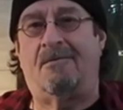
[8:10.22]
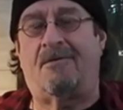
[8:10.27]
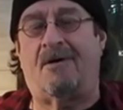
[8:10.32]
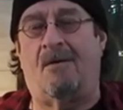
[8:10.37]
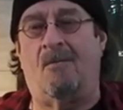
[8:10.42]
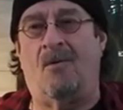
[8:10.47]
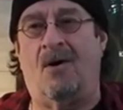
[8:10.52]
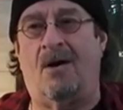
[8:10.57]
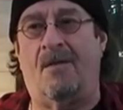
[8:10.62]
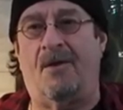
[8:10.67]

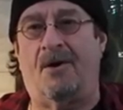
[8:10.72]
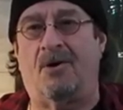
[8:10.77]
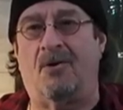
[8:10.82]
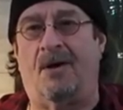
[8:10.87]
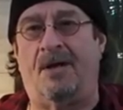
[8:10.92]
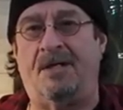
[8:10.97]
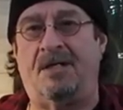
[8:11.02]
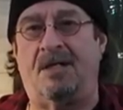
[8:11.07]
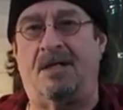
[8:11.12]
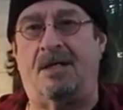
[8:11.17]
from where they're
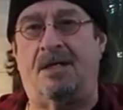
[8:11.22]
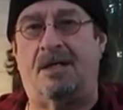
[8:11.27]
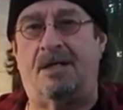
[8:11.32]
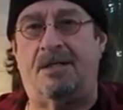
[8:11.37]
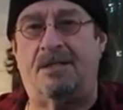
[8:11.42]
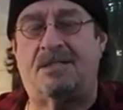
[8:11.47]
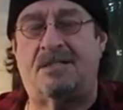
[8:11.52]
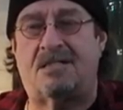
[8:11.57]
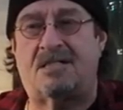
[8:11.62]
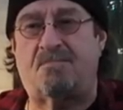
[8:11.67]
going
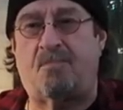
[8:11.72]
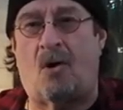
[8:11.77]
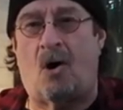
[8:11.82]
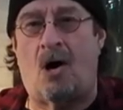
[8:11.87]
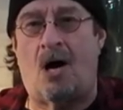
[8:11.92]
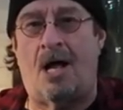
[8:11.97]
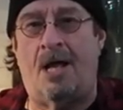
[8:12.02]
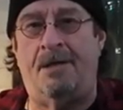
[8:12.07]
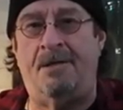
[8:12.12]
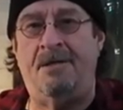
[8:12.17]
to, to
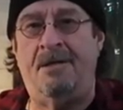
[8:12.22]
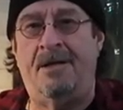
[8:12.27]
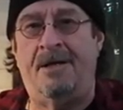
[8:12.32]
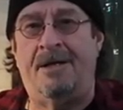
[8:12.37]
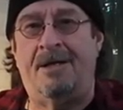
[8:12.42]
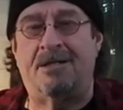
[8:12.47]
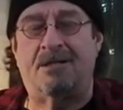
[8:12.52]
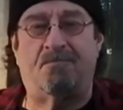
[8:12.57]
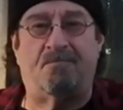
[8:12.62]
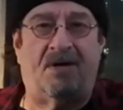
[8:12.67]
spawn.
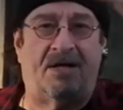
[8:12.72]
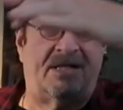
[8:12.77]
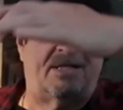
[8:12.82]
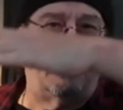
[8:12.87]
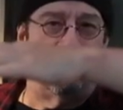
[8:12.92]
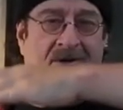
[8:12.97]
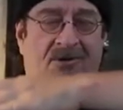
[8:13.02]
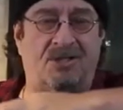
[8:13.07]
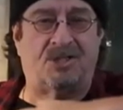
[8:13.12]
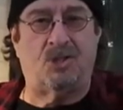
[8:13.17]
But,
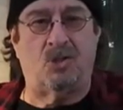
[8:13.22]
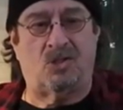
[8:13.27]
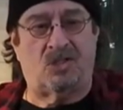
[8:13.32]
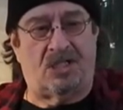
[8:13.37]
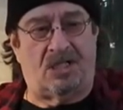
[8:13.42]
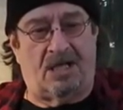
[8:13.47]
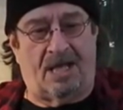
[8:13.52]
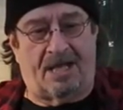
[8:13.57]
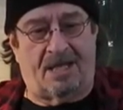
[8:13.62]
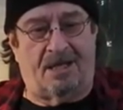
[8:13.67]
you know, it's
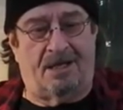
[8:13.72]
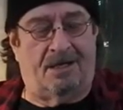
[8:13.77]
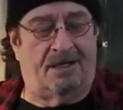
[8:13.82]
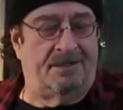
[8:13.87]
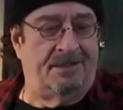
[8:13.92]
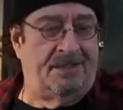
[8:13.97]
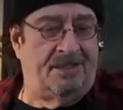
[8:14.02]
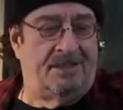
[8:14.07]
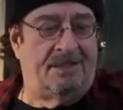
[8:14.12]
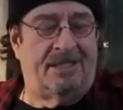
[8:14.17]
usually like
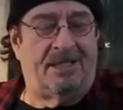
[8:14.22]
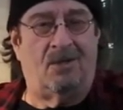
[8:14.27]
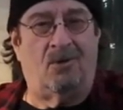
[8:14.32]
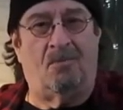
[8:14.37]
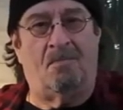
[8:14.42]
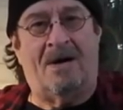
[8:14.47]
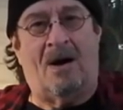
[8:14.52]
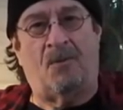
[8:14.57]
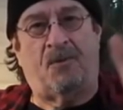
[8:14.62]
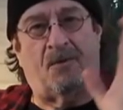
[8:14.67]
a, you know,
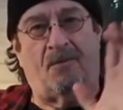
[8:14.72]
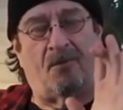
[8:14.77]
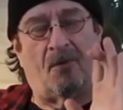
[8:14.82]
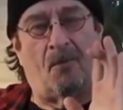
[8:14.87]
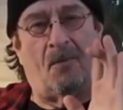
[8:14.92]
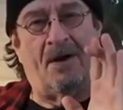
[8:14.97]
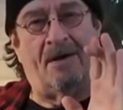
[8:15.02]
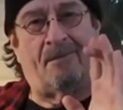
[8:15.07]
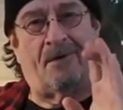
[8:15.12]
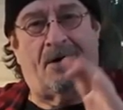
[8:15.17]
mouth of a
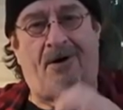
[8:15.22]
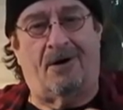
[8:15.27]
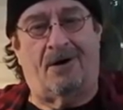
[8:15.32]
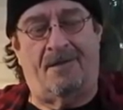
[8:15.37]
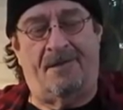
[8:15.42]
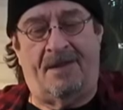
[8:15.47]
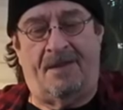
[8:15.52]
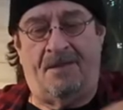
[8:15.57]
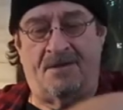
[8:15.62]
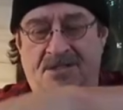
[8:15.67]
river,
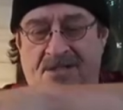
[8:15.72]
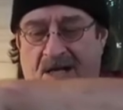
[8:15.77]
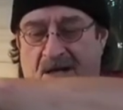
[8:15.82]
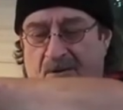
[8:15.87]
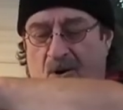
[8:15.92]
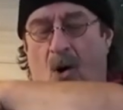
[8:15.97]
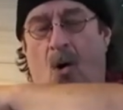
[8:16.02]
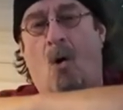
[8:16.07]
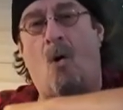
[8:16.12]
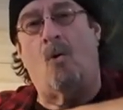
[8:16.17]
and then there's like
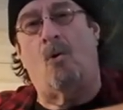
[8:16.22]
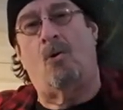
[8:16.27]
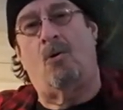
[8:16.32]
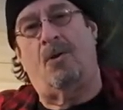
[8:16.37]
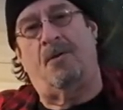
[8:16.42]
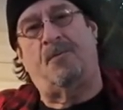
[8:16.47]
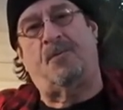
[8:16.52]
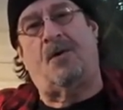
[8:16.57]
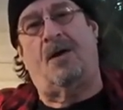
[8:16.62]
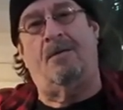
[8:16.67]
a
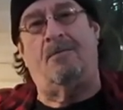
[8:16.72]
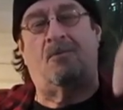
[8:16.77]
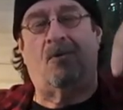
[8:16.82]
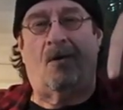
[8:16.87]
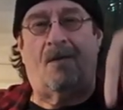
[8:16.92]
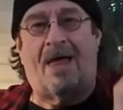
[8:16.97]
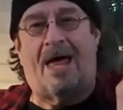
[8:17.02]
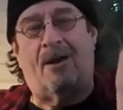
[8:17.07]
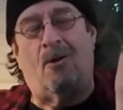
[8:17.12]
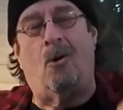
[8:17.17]
hole in front of it.
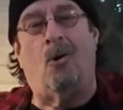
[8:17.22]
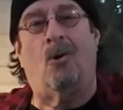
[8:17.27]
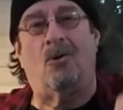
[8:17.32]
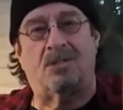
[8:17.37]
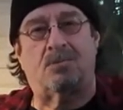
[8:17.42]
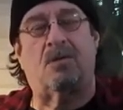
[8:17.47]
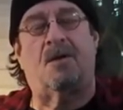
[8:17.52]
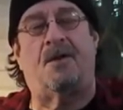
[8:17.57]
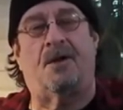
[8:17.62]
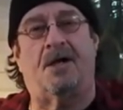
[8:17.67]
Well, that hole
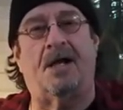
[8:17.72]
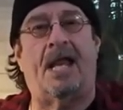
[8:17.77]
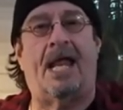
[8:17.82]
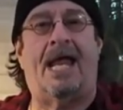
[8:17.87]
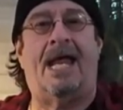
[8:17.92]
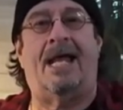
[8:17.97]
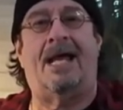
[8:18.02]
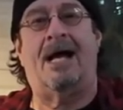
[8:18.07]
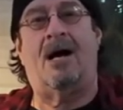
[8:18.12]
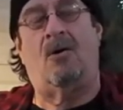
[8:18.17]
is where they're going
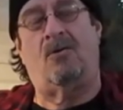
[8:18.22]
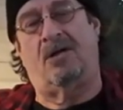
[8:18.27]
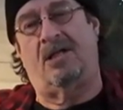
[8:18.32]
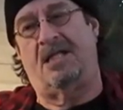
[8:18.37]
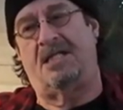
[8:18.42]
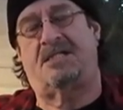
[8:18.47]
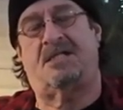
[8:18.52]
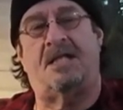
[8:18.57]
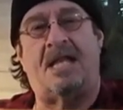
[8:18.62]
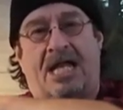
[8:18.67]
to hang out, at
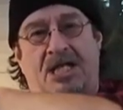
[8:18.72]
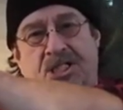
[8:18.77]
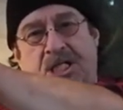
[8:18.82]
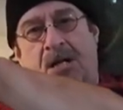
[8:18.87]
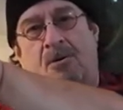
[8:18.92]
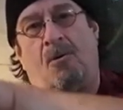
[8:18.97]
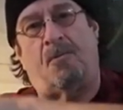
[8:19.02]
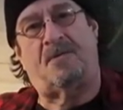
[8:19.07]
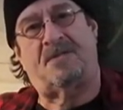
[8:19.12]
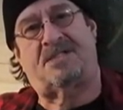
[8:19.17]
least in that
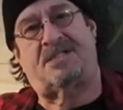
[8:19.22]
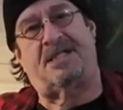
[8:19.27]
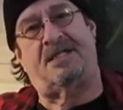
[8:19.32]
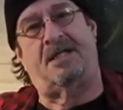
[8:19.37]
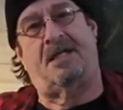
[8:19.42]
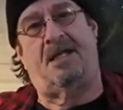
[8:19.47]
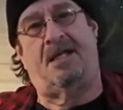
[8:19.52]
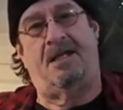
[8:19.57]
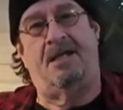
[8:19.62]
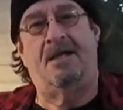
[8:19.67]
general
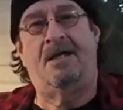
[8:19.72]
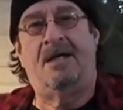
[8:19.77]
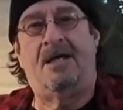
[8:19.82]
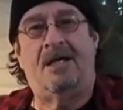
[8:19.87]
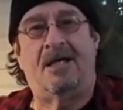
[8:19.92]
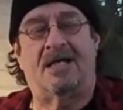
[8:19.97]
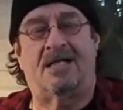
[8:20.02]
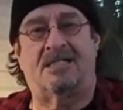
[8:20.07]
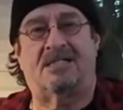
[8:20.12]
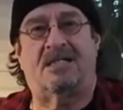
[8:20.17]
vicinity.
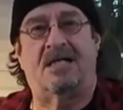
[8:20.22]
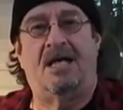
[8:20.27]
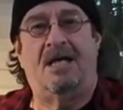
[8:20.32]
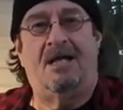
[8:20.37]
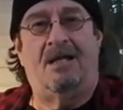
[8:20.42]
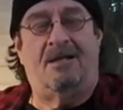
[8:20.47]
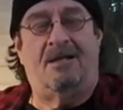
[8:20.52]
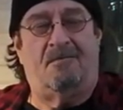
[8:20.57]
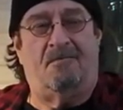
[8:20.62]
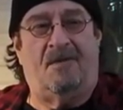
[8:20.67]
Because...
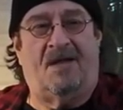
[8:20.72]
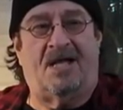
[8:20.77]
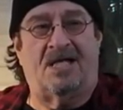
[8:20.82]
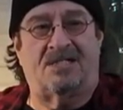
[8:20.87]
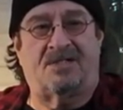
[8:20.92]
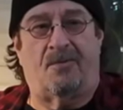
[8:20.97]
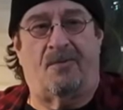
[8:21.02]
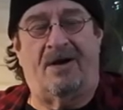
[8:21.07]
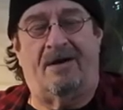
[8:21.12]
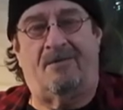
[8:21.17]

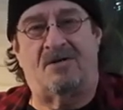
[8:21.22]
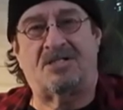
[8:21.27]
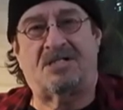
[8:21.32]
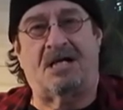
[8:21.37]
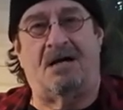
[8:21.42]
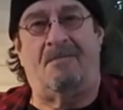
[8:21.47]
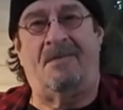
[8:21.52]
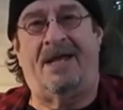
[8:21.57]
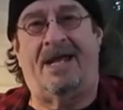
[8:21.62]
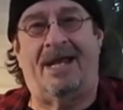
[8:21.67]
because the river's
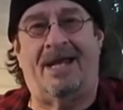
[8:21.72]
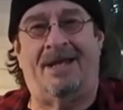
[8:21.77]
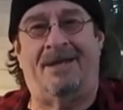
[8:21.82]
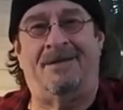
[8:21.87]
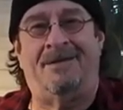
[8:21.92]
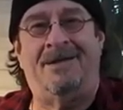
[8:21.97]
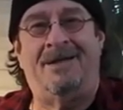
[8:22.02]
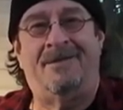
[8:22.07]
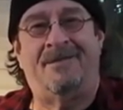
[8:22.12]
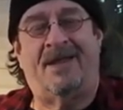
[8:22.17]
coming
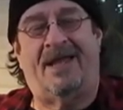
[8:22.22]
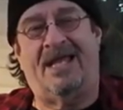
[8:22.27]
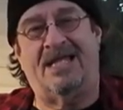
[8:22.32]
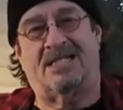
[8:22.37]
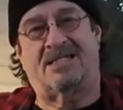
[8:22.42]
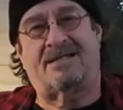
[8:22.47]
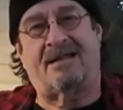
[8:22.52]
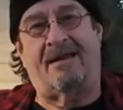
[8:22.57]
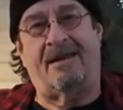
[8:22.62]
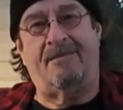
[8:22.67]
in, they get
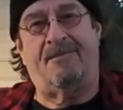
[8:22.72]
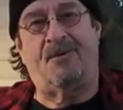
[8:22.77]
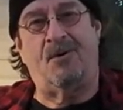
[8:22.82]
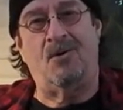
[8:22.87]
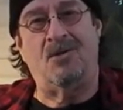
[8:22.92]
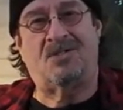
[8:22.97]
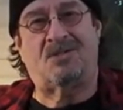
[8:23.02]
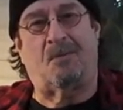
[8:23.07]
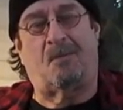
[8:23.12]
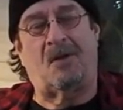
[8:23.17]
steady
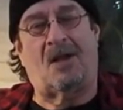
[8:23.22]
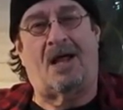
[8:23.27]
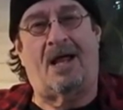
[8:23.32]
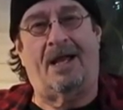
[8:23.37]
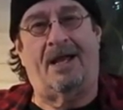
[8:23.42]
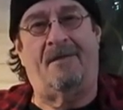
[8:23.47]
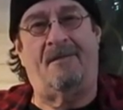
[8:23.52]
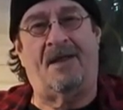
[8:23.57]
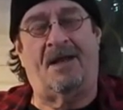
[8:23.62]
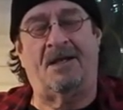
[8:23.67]
food
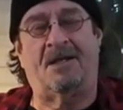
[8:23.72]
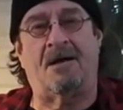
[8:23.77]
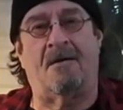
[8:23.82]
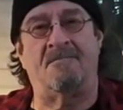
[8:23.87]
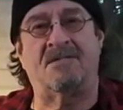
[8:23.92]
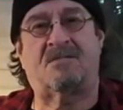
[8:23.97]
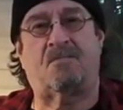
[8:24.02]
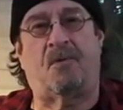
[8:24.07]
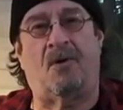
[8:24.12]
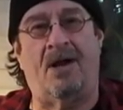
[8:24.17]
supply. And then
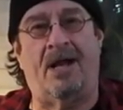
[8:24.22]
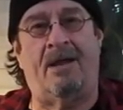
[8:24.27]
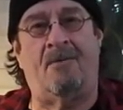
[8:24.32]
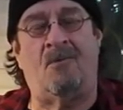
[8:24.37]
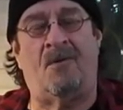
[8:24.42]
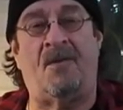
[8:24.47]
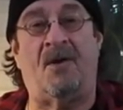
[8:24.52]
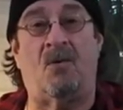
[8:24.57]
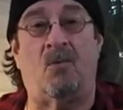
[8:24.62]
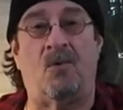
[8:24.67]
come spring,
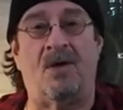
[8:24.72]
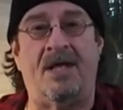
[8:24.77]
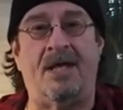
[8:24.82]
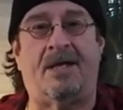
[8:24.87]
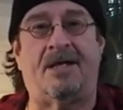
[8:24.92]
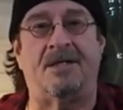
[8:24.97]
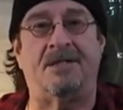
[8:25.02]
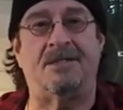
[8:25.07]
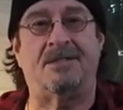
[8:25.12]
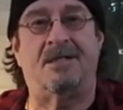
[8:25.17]
when they're
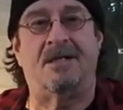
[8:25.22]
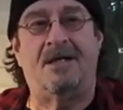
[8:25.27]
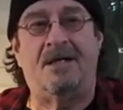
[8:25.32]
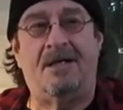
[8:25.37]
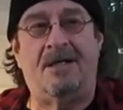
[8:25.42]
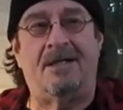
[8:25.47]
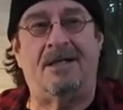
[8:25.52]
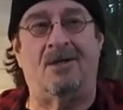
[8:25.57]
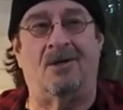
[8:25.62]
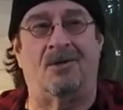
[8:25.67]
weak and,
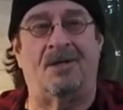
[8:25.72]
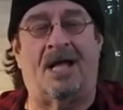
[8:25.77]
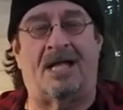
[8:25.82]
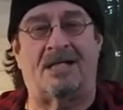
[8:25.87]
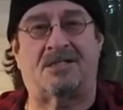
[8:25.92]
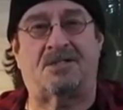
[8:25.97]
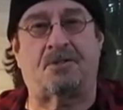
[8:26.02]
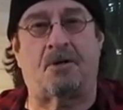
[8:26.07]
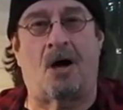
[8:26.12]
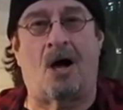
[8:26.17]
you know,
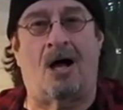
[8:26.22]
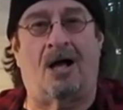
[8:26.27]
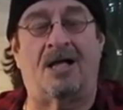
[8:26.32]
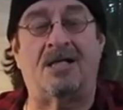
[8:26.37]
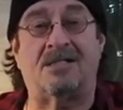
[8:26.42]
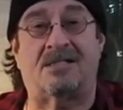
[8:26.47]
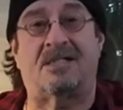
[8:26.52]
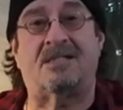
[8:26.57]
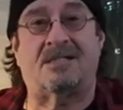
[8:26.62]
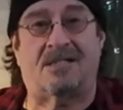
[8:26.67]
not strong,
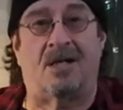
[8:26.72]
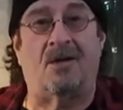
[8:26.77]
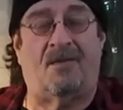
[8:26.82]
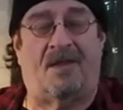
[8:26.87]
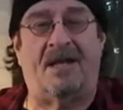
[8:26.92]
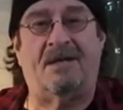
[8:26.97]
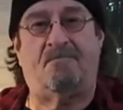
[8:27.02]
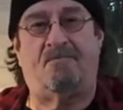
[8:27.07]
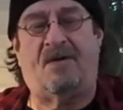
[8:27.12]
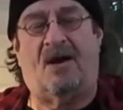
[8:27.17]
because it's, you know,
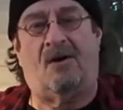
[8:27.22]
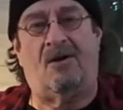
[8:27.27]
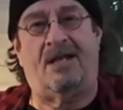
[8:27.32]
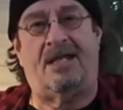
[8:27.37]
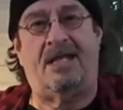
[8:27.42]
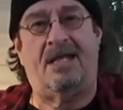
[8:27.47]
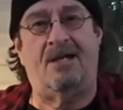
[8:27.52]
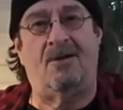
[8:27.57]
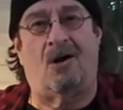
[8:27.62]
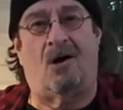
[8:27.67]
they barely
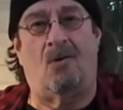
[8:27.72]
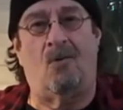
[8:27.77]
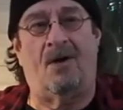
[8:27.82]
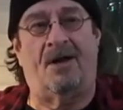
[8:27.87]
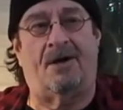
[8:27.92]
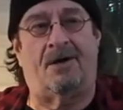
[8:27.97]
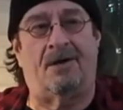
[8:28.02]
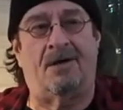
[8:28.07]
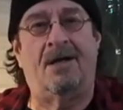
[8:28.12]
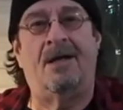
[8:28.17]
eat all
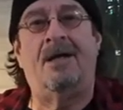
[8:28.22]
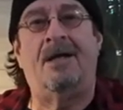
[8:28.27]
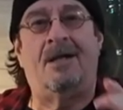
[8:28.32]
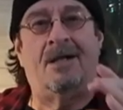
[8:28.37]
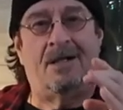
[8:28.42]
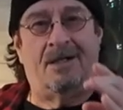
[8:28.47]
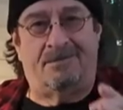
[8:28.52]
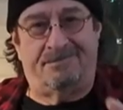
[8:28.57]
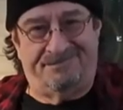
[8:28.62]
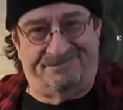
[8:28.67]
winter,
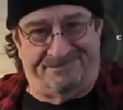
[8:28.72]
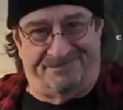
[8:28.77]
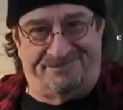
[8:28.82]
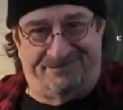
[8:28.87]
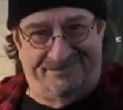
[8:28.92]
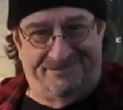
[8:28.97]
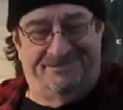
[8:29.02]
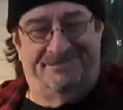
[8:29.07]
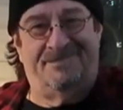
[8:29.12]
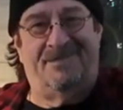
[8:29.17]

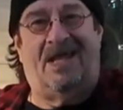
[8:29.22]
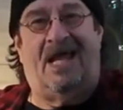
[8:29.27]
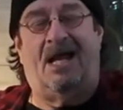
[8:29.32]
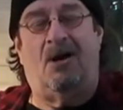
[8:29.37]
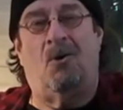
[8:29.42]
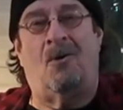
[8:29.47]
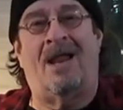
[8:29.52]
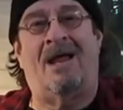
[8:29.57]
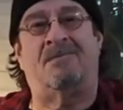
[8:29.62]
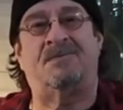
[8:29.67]
they
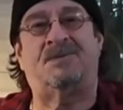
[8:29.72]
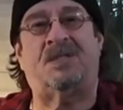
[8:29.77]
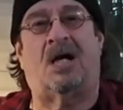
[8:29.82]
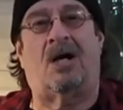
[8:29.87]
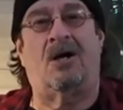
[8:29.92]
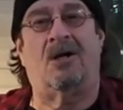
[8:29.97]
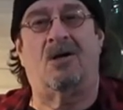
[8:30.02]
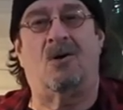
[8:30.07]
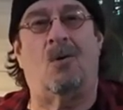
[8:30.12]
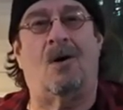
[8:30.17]
don't have
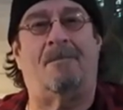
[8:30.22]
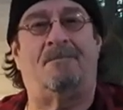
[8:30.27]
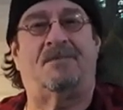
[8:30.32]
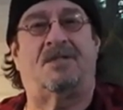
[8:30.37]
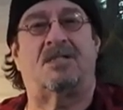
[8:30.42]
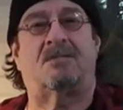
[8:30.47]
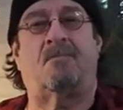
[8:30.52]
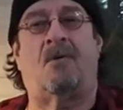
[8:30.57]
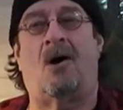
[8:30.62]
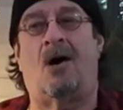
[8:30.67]
far to go up
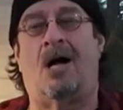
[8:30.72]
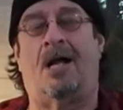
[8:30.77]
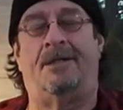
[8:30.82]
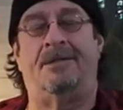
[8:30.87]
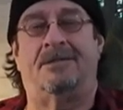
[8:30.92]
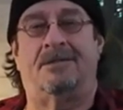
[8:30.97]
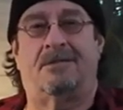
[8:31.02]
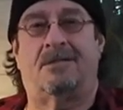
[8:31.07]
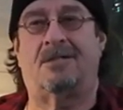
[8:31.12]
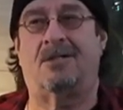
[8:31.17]
to
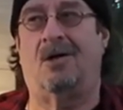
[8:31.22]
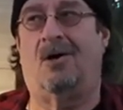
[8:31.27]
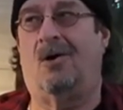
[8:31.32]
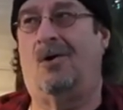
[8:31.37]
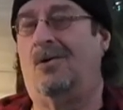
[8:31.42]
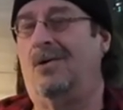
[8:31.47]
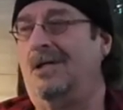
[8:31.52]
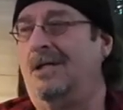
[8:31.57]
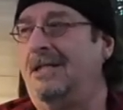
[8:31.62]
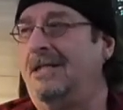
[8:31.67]
spawn.
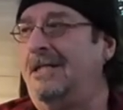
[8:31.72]
So